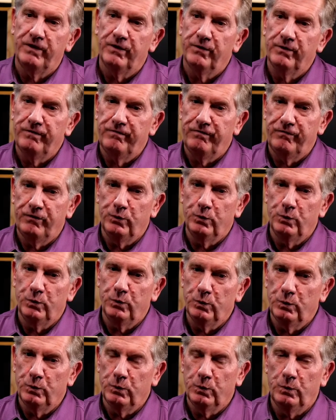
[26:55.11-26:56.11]

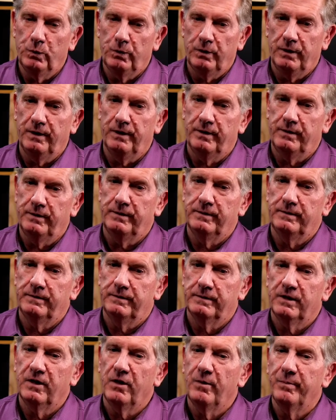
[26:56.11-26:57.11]
few
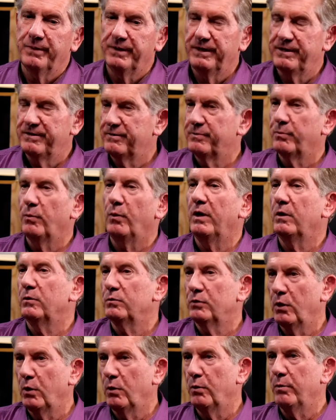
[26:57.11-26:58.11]
companies,
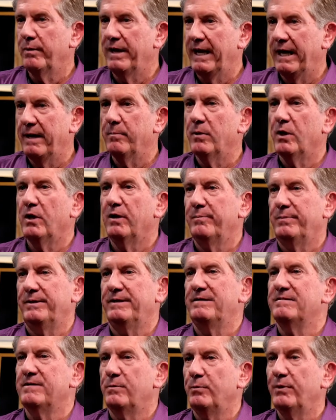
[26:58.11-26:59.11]
well-known name companies,
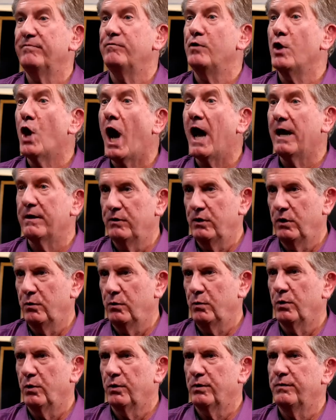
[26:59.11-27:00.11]
that we've not done
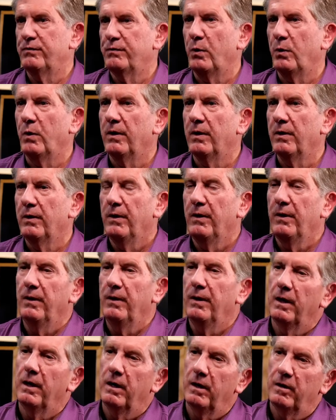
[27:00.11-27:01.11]
work for.
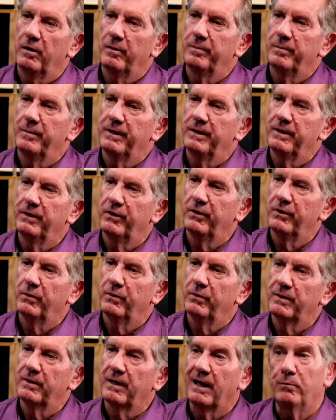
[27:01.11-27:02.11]

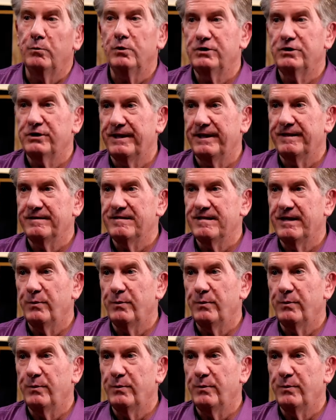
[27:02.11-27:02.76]
I wish I could say we